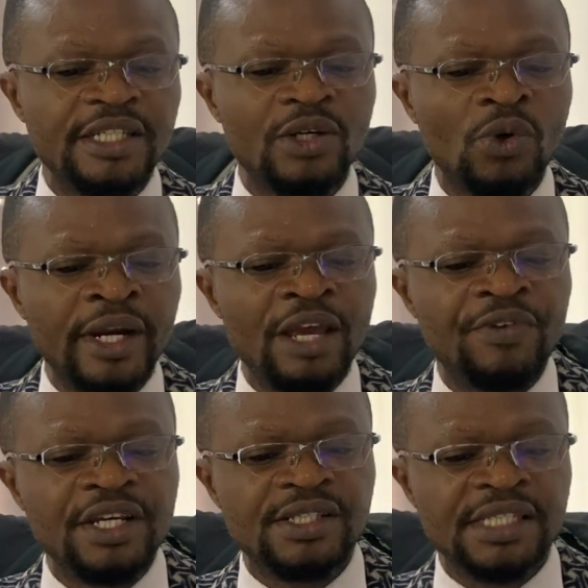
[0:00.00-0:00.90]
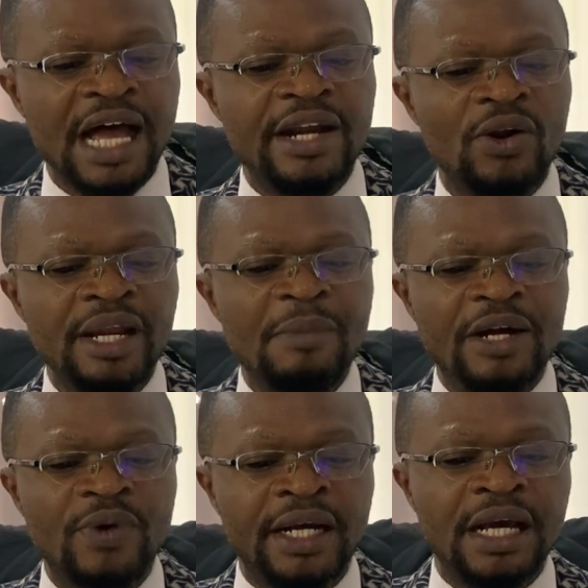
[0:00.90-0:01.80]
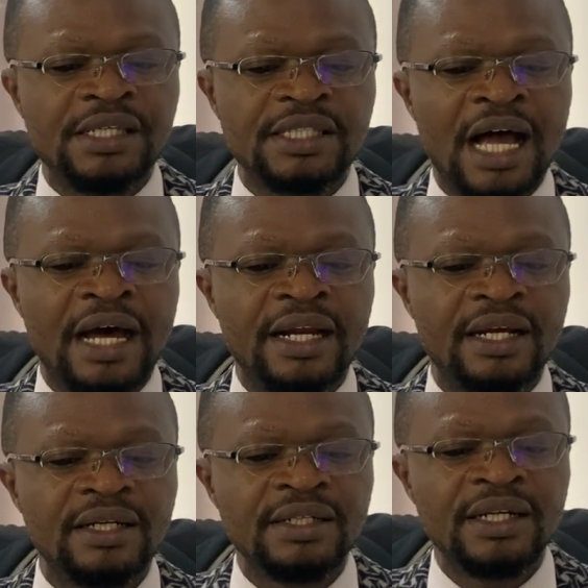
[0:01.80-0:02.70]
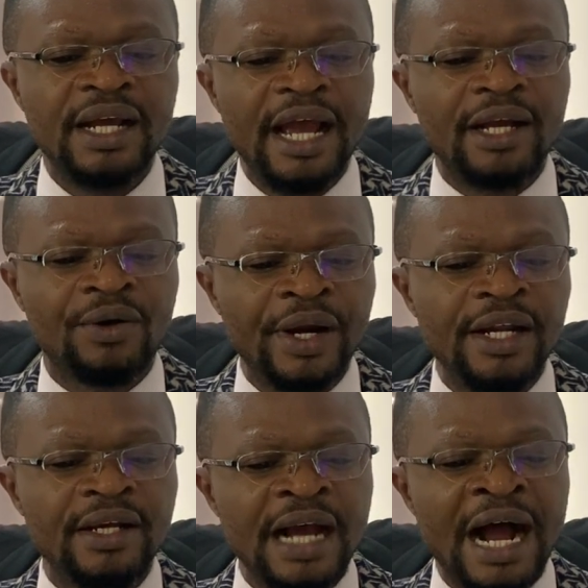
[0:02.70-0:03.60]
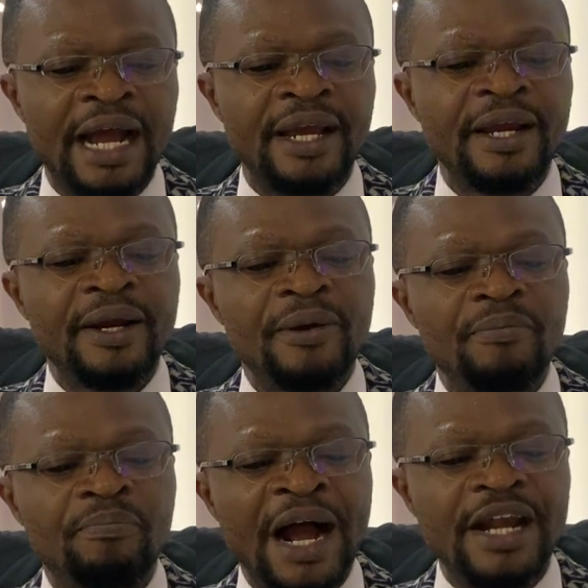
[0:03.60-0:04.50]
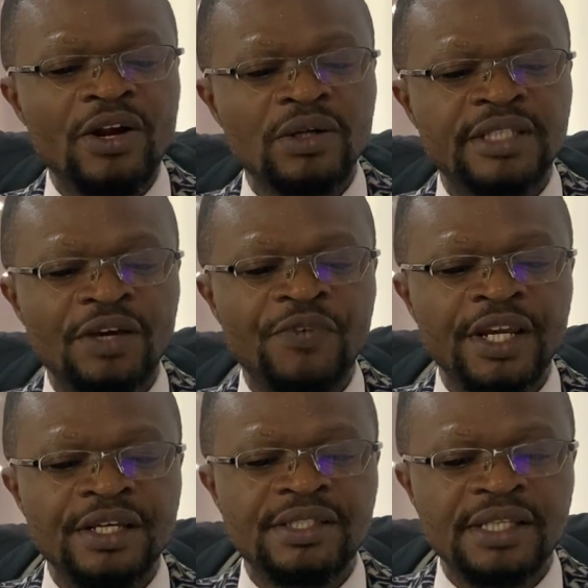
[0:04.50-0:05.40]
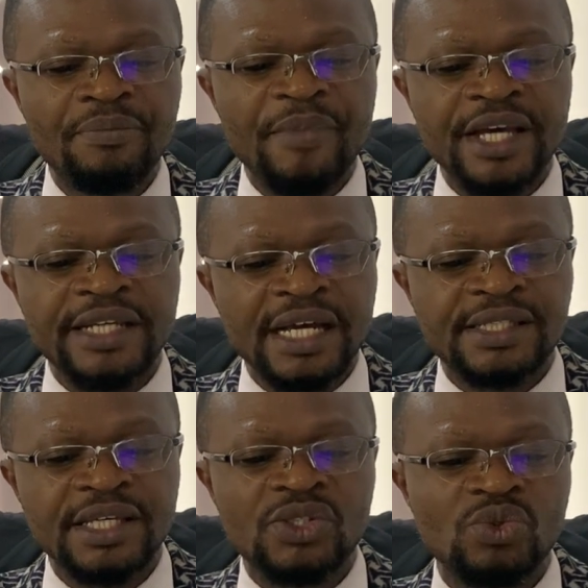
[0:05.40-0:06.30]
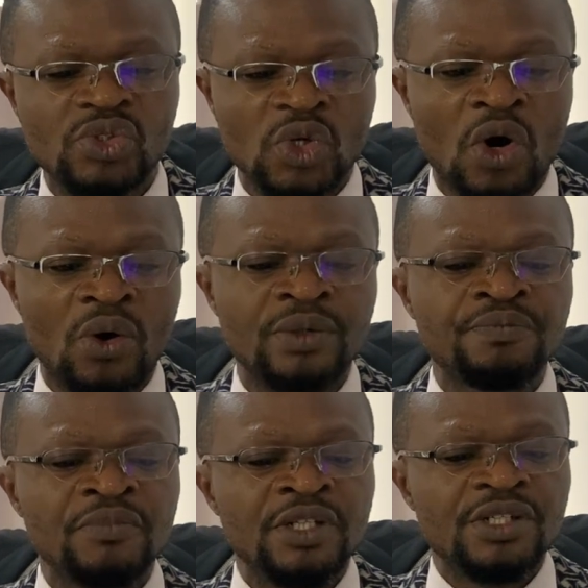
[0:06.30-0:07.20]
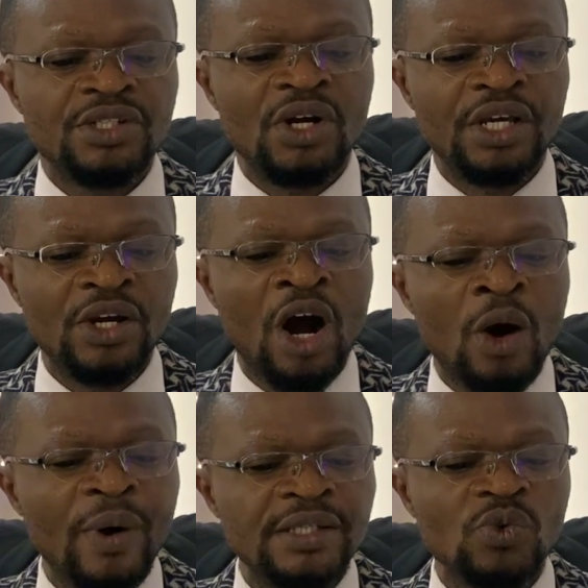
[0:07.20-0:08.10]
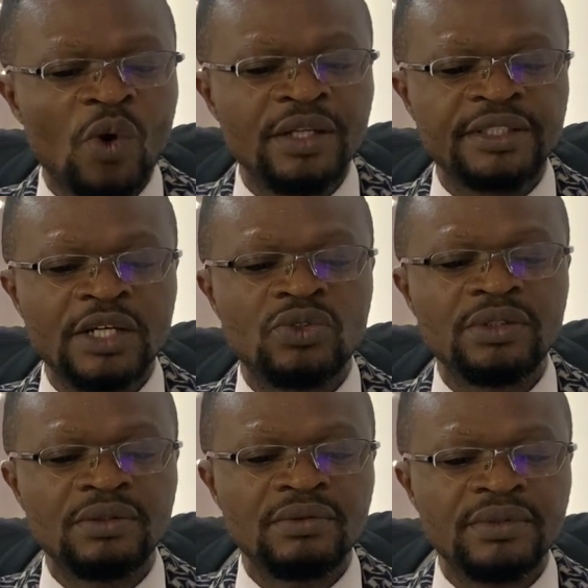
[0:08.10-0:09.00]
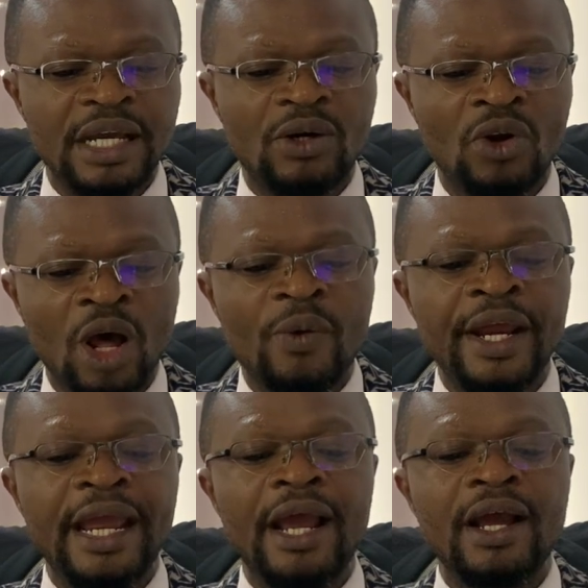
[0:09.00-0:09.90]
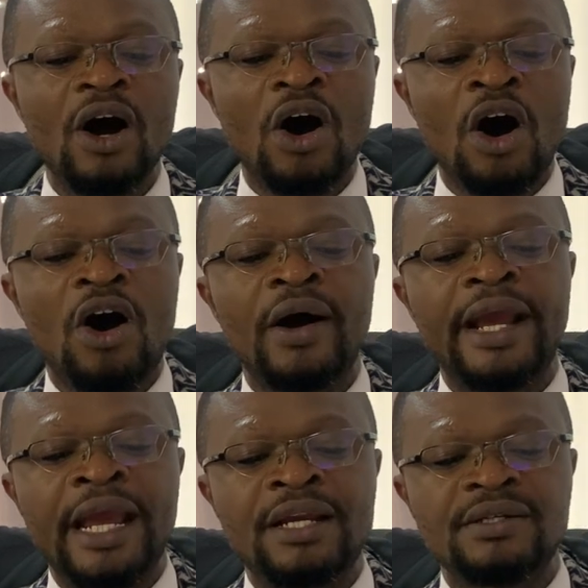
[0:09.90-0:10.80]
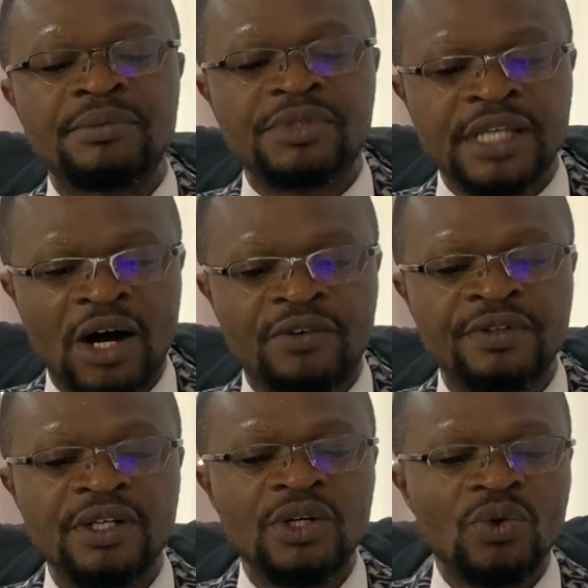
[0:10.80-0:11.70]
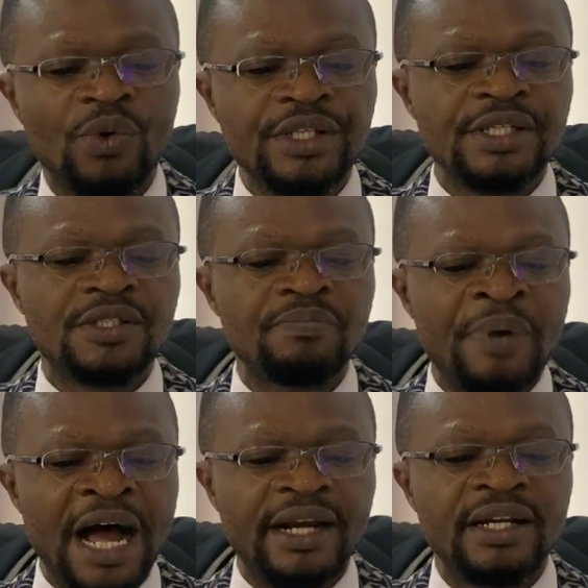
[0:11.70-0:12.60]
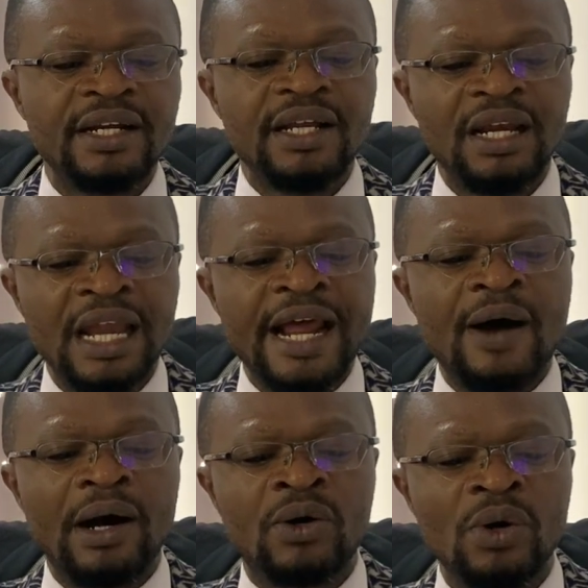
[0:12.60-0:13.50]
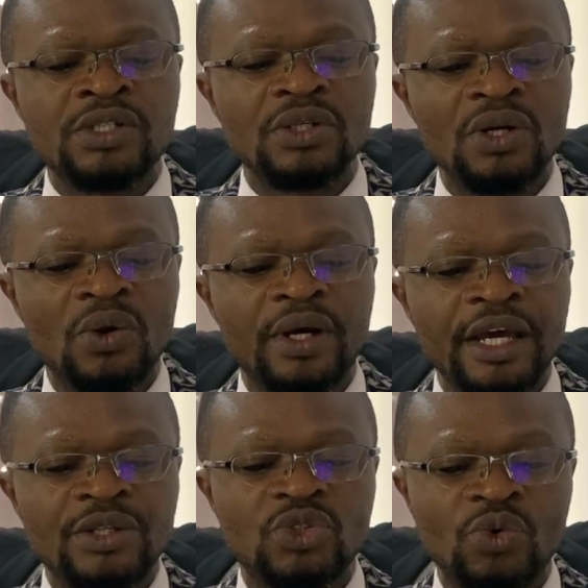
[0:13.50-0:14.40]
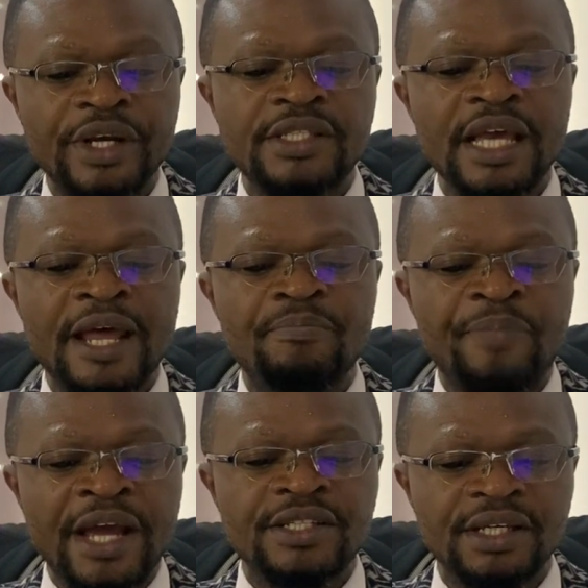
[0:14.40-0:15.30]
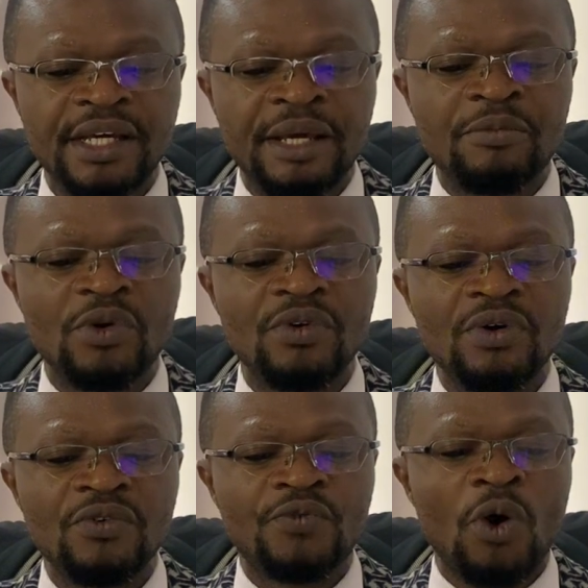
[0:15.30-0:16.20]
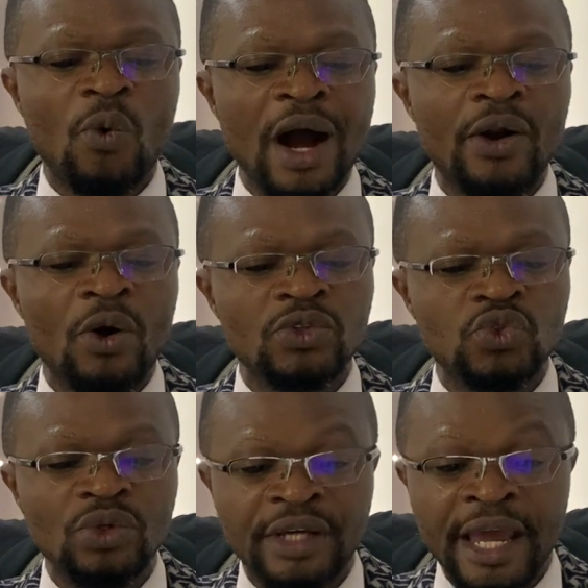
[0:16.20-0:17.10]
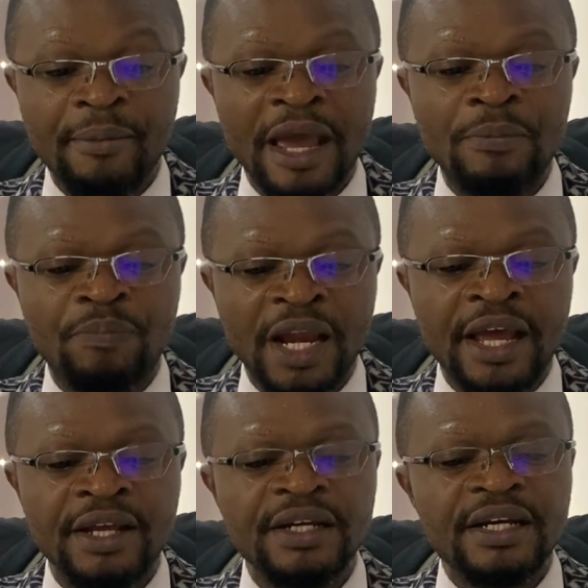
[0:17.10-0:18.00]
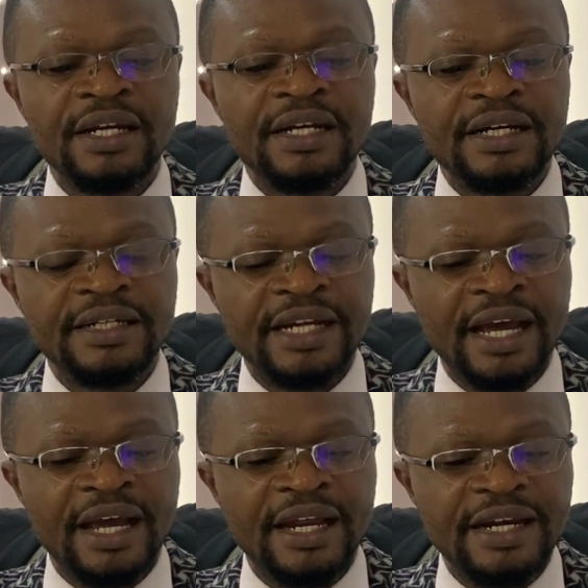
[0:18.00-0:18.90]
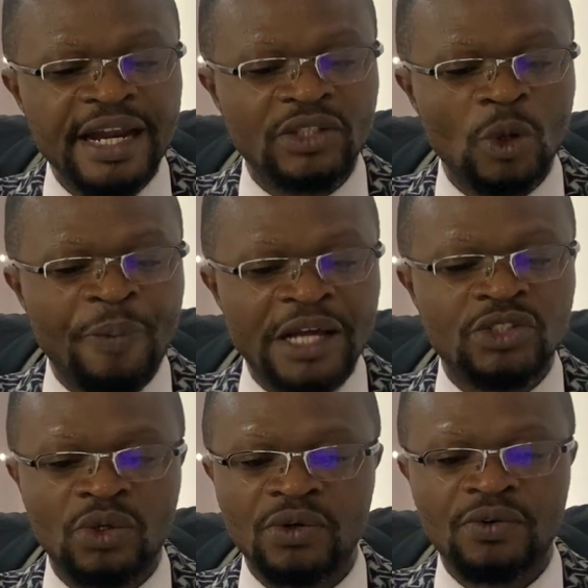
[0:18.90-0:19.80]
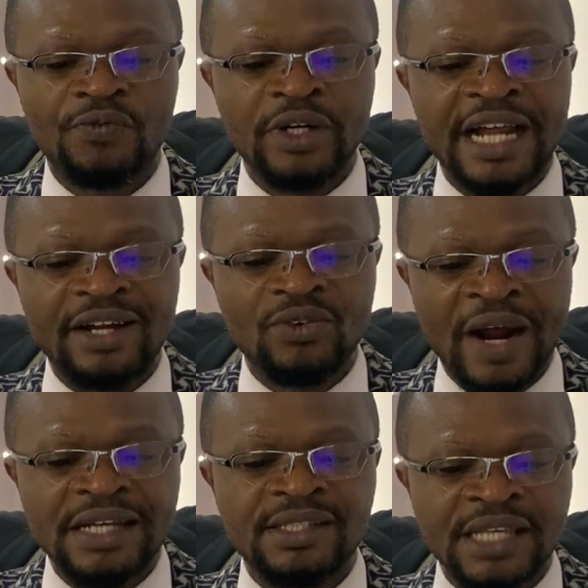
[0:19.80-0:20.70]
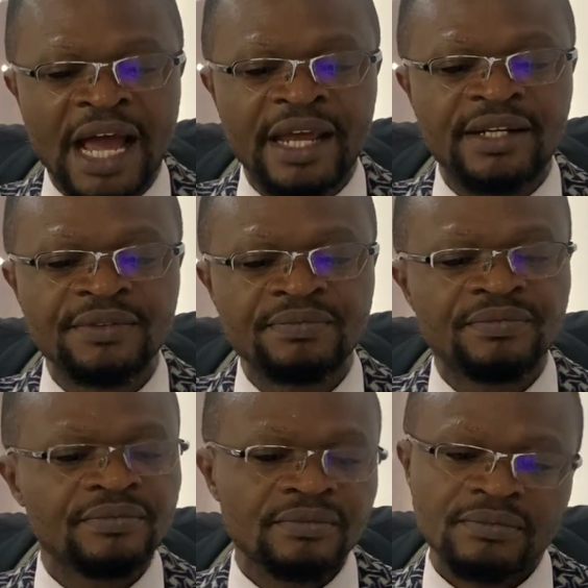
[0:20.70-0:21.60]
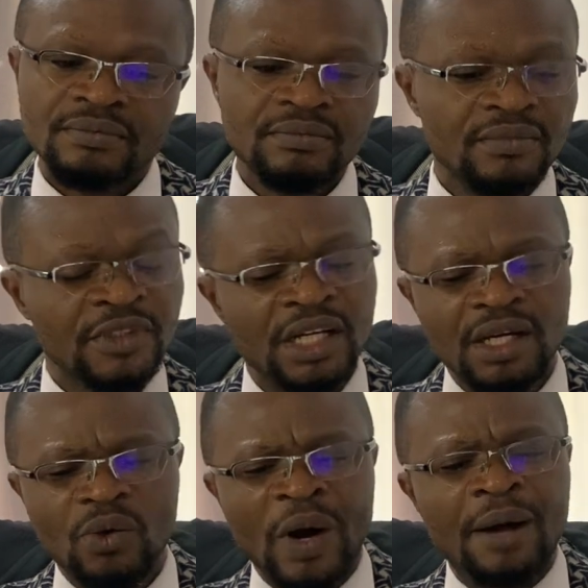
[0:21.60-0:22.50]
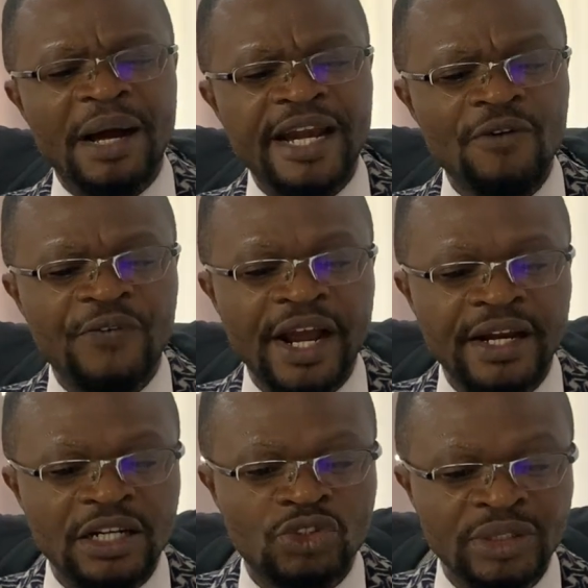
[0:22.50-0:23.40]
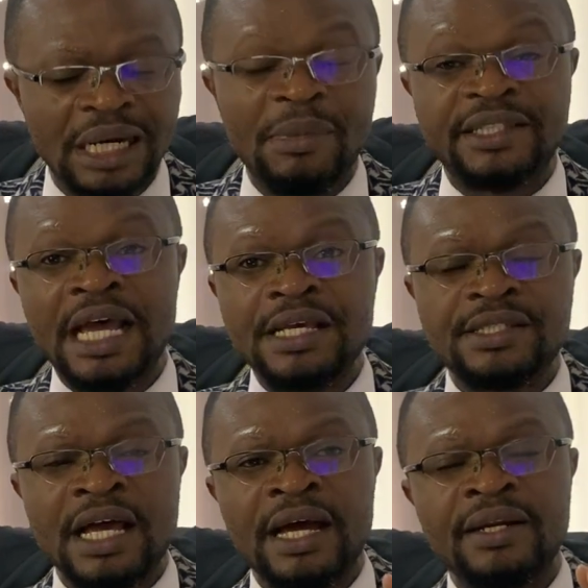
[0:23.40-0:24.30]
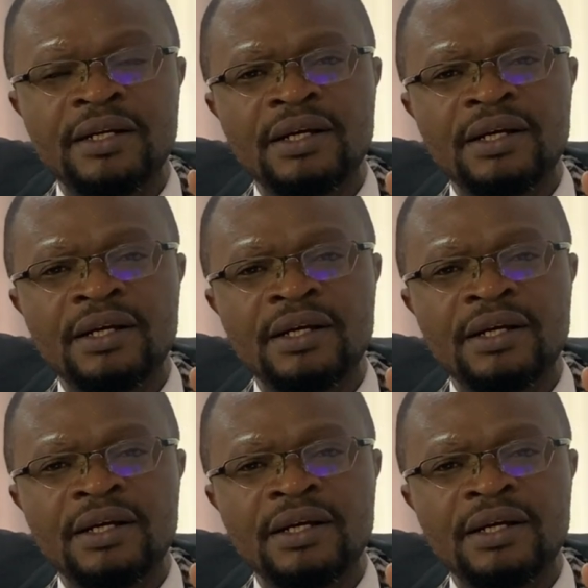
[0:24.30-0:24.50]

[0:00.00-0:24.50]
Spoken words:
good evening, sir. Noni Madueke is a greedy guy by not giving his teammate assist to score. He always wanted the glory all in himself, which is bad. Let our coach look into it and bench him for 1 or 2 games and play Neto Pedro for that right side. Well, my dear friend, the truth of the matter is that